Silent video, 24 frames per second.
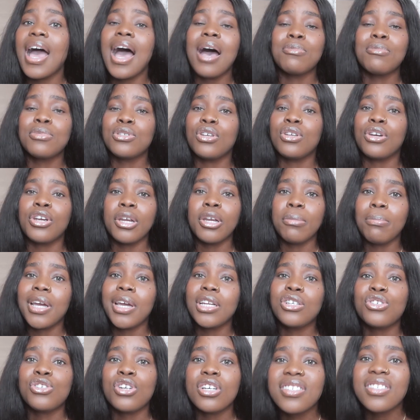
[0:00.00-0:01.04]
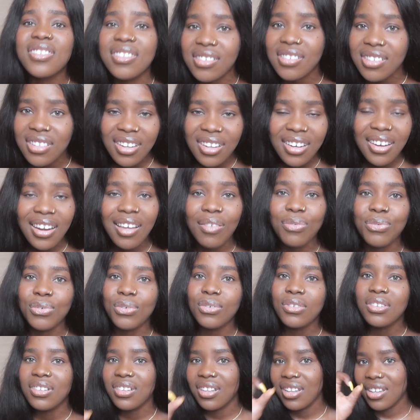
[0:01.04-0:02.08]
I'm sorry, my trust
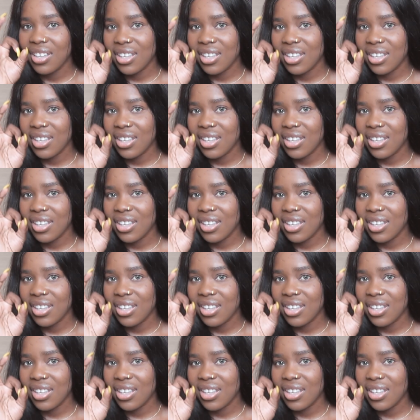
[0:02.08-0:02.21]
level